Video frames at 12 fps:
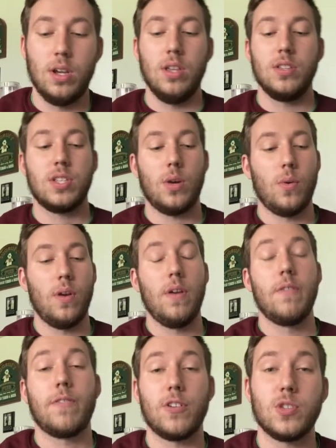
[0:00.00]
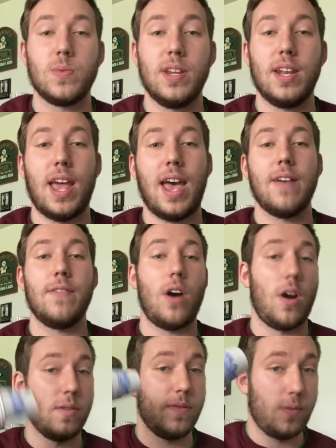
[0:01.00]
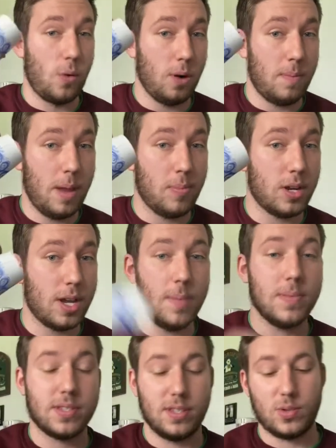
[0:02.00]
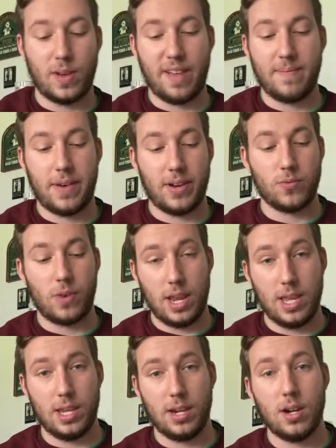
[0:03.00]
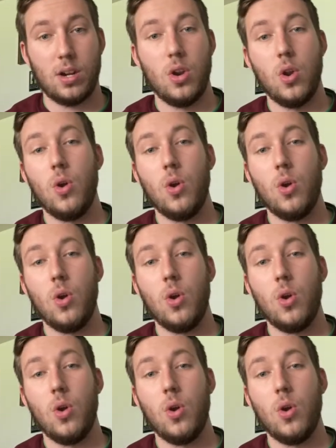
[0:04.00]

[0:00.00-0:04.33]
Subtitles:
So first we need to have our 4 paper cups. So I have mine right here.